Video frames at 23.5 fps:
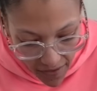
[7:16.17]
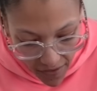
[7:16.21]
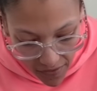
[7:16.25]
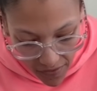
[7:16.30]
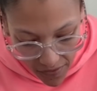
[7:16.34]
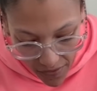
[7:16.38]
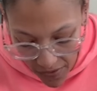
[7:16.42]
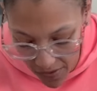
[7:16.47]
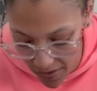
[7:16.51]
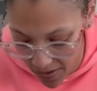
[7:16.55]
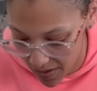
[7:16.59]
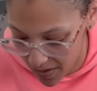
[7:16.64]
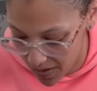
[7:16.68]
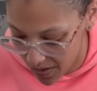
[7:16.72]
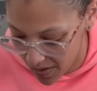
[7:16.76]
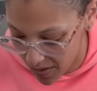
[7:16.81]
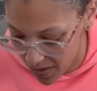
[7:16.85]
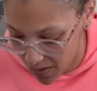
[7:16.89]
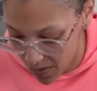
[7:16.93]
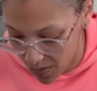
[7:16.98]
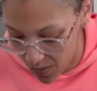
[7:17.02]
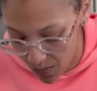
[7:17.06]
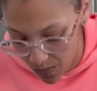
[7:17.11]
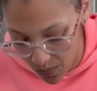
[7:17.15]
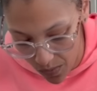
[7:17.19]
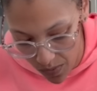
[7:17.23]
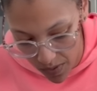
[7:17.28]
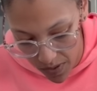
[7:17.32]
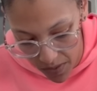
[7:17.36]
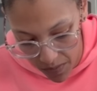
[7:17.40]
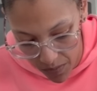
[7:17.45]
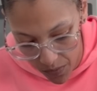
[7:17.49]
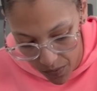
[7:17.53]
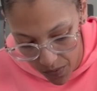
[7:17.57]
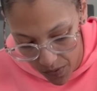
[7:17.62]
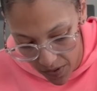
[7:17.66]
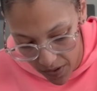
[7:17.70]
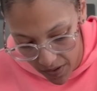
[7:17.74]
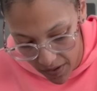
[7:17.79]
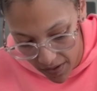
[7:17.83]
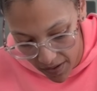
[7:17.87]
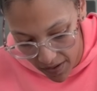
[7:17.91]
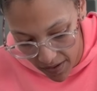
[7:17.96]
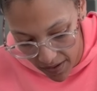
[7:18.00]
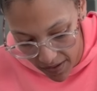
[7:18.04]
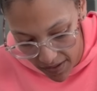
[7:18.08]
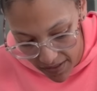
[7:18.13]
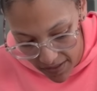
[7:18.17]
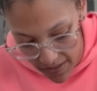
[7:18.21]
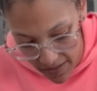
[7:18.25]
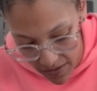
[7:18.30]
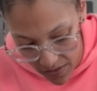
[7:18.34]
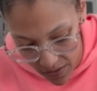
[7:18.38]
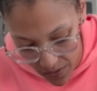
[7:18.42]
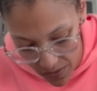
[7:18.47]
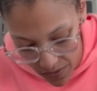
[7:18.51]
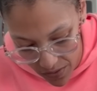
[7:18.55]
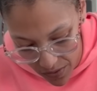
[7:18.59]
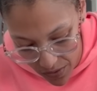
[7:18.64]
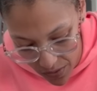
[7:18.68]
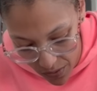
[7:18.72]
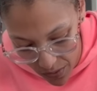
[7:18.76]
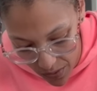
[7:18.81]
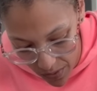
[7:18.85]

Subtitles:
have one more because those two